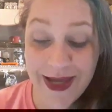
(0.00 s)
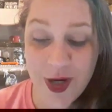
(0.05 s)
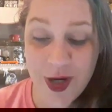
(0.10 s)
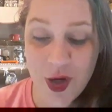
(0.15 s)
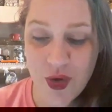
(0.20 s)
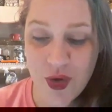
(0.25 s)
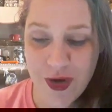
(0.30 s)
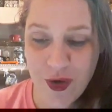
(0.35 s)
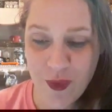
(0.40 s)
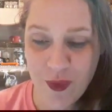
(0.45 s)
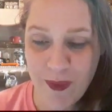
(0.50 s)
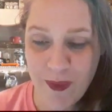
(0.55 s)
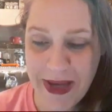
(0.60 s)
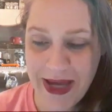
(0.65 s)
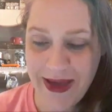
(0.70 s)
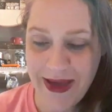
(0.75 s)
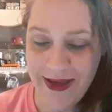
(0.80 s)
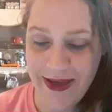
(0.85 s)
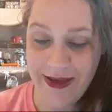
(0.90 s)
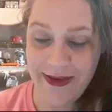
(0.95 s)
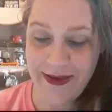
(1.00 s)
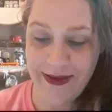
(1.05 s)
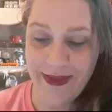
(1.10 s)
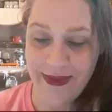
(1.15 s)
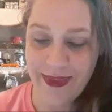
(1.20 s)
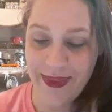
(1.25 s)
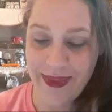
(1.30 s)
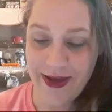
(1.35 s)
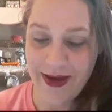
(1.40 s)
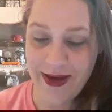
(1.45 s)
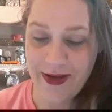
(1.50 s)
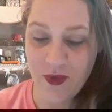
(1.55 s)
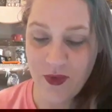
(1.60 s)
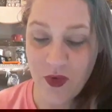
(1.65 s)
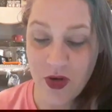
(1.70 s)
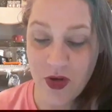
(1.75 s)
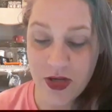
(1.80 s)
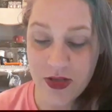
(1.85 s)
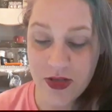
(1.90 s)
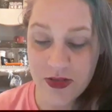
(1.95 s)
gear near me. That
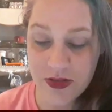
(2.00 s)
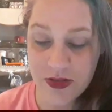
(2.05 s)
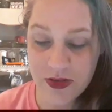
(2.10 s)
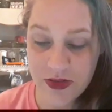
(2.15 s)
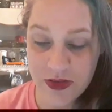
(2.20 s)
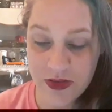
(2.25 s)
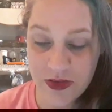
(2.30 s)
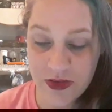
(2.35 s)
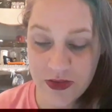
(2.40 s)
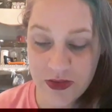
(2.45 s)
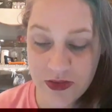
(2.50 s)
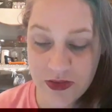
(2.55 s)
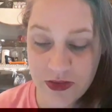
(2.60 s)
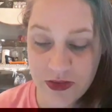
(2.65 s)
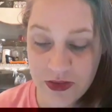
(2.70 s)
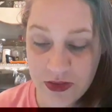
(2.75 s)
works